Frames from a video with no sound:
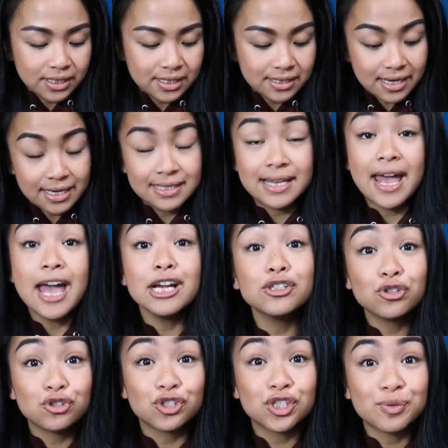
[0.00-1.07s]
in a size
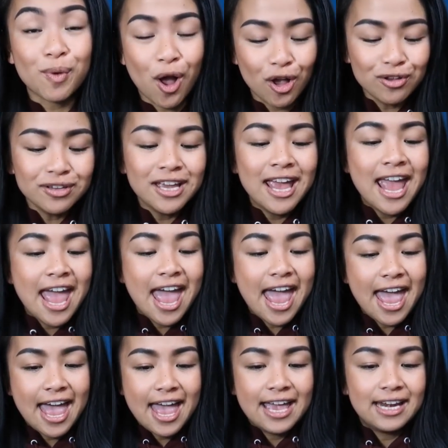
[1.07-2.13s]
extra small.
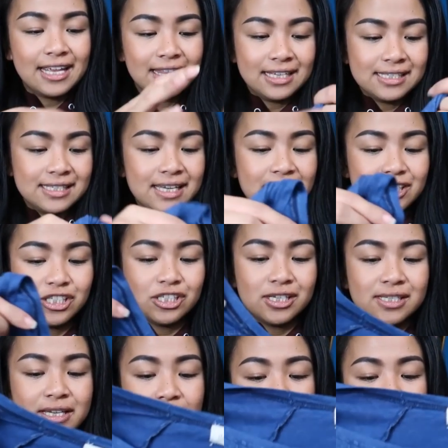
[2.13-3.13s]
And this is just